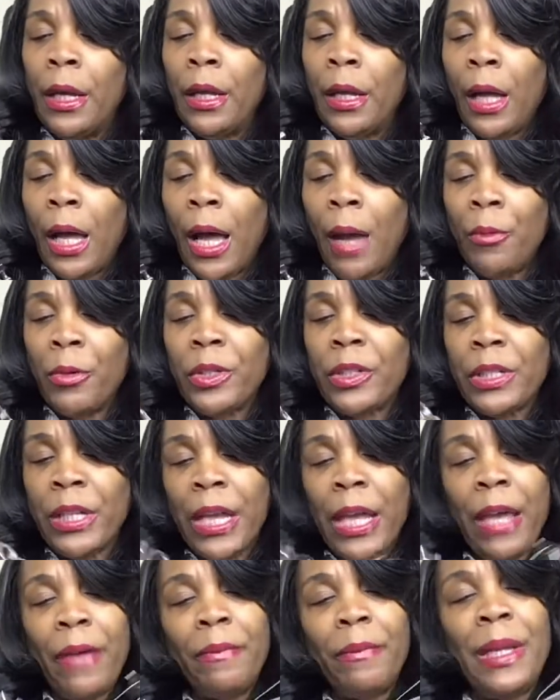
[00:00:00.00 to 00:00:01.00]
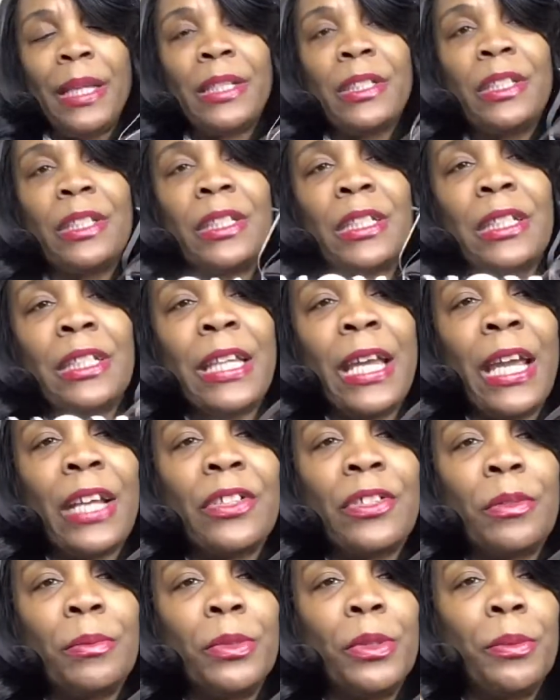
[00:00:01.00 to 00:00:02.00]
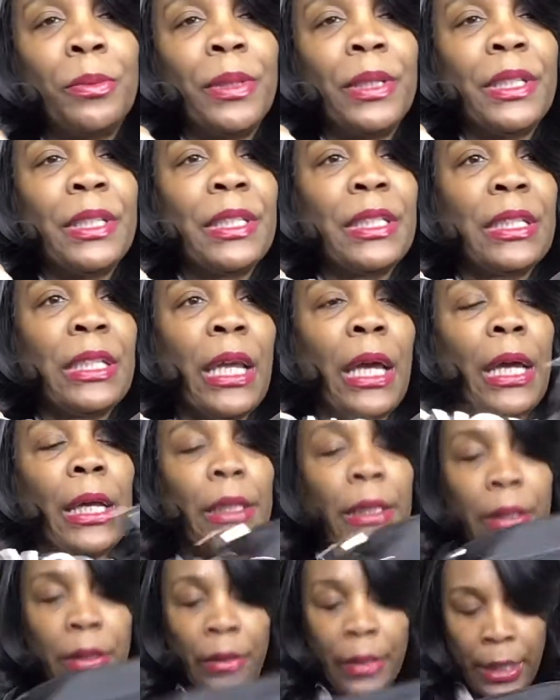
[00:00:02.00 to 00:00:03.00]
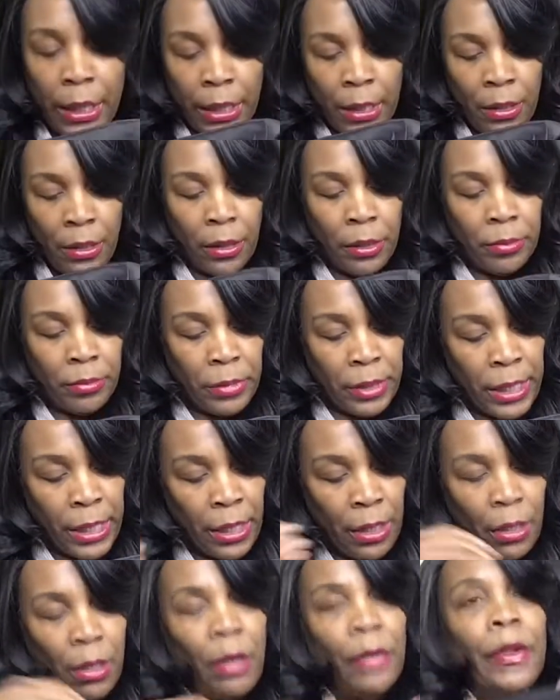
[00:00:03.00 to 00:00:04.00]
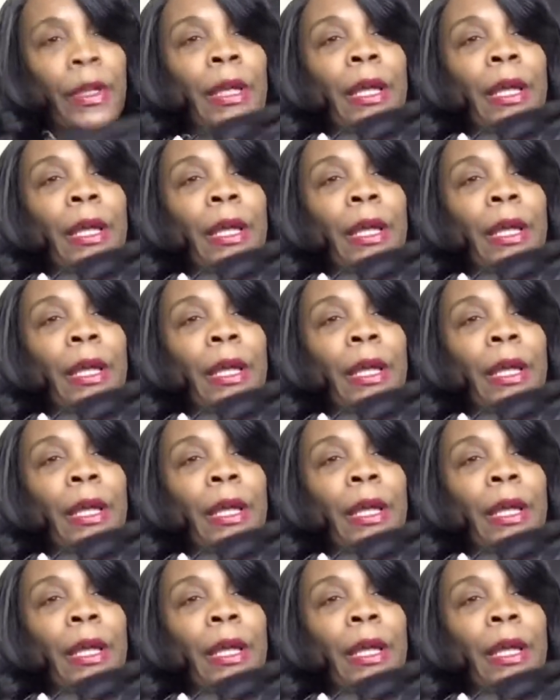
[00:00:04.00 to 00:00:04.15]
I wish they had made this detachable. But it's not. You can't take it off.